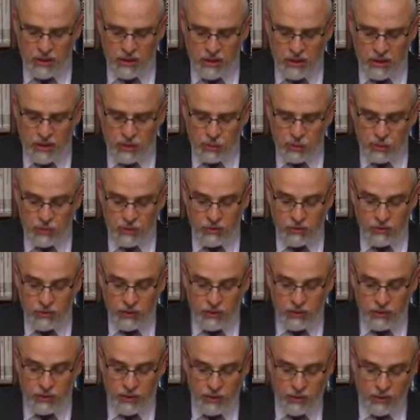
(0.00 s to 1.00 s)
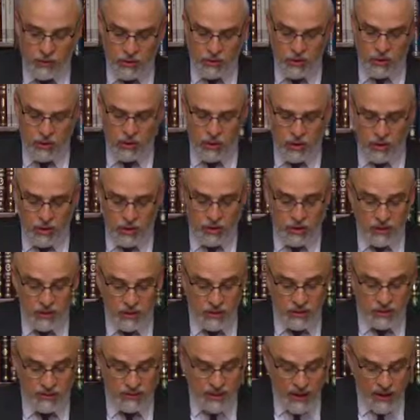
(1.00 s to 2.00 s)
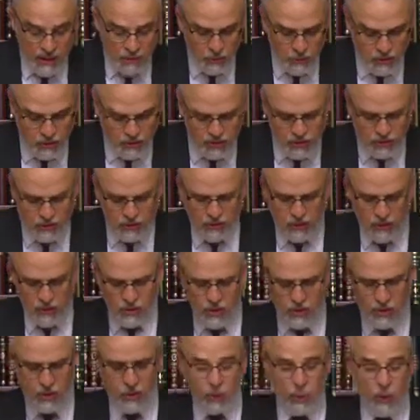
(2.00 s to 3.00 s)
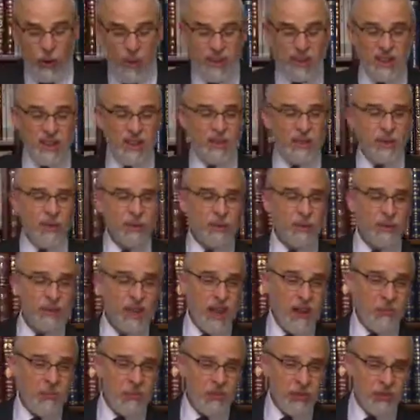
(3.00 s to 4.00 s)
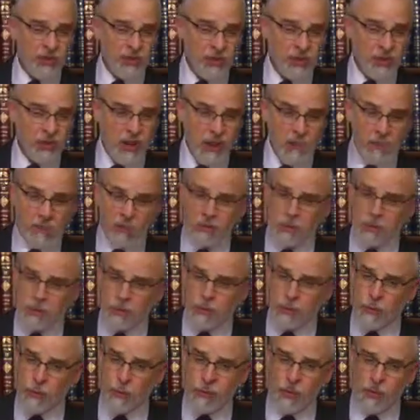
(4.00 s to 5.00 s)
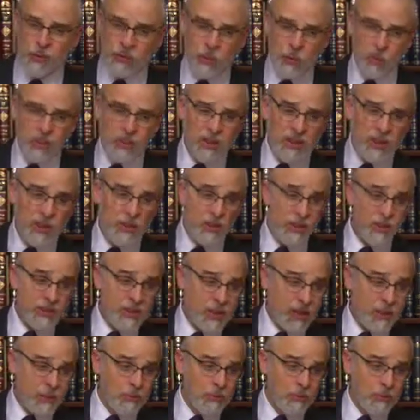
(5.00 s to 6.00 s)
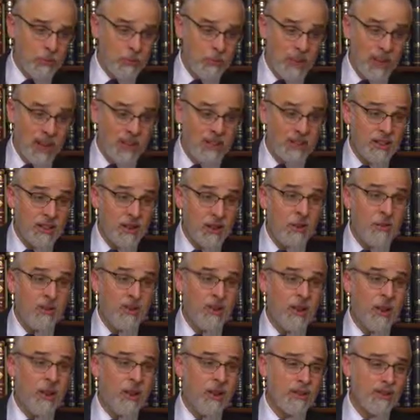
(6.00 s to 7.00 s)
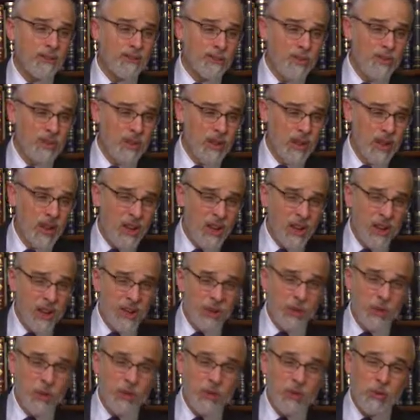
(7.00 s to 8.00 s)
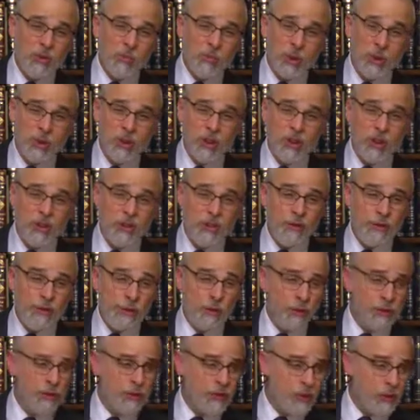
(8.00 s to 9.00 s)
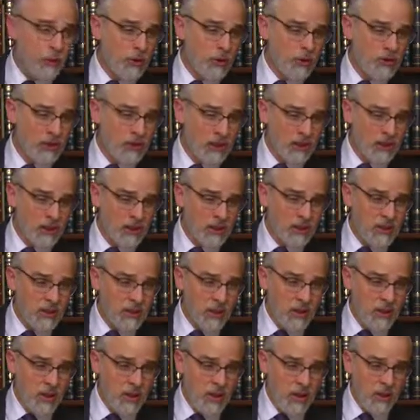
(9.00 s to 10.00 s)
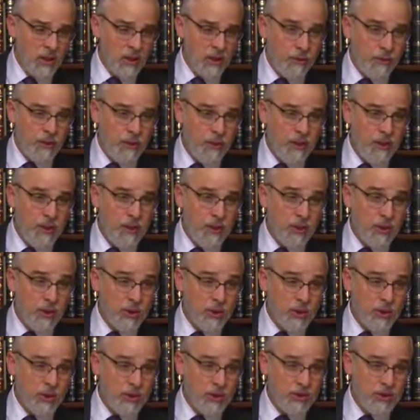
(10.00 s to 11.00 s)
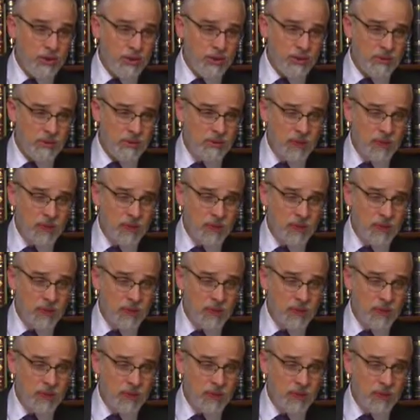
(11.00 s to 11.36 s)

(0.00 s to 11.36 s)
it was in the year in Tammuz, the 20th of Tammuz, the Shabbos before the 20th of Tammuz of 1905. So it was approaching the first Yortzeit of Theodor Herzl.